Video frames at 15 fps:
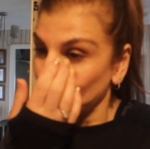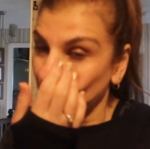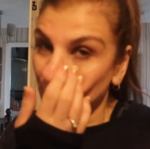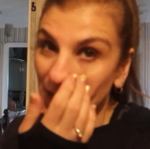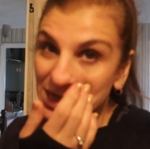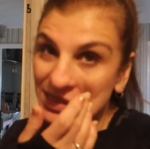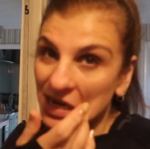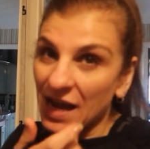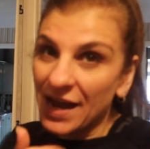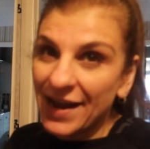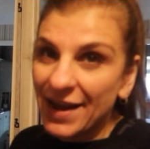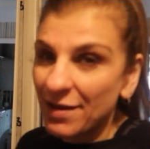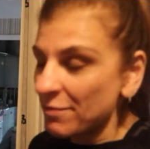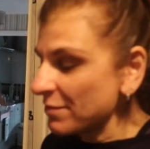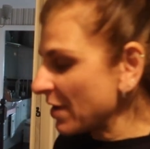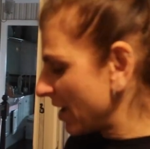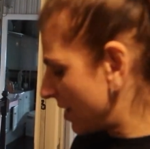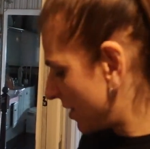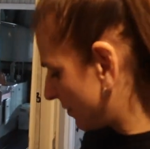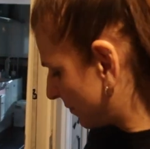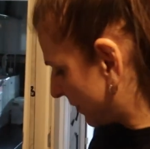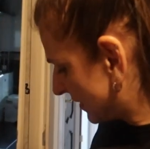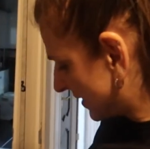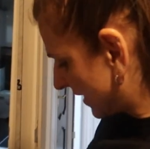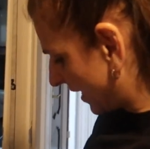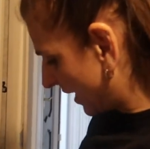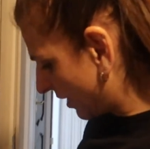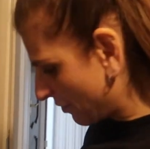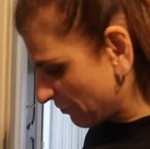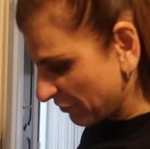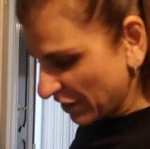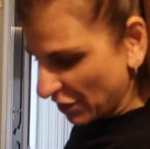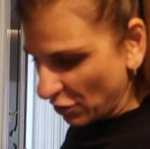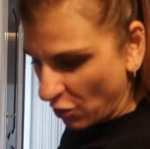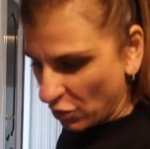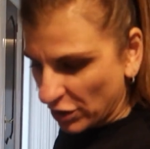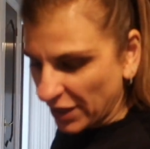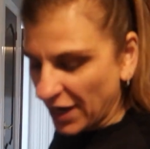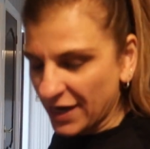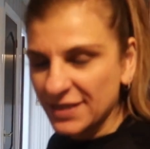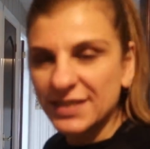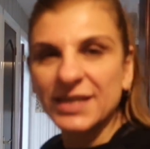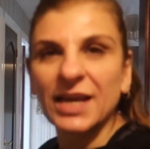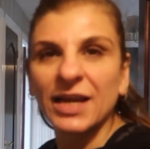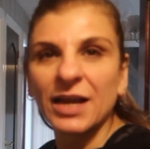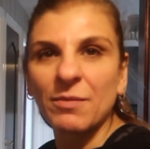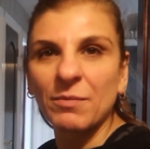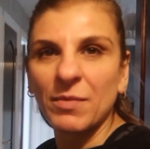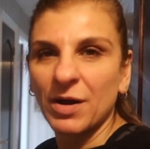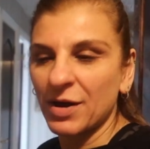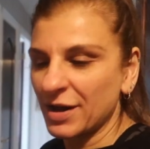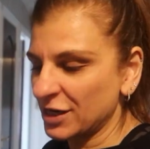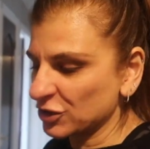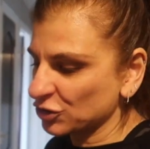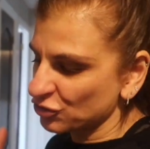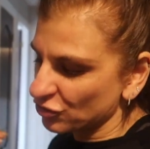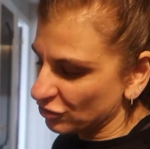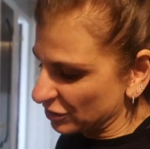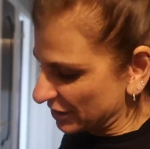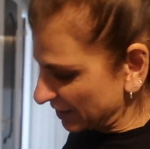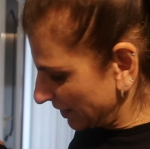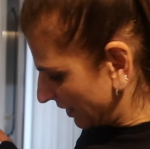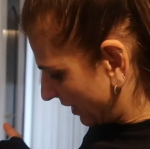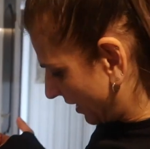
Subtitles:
But I am busy reorganising my drawers in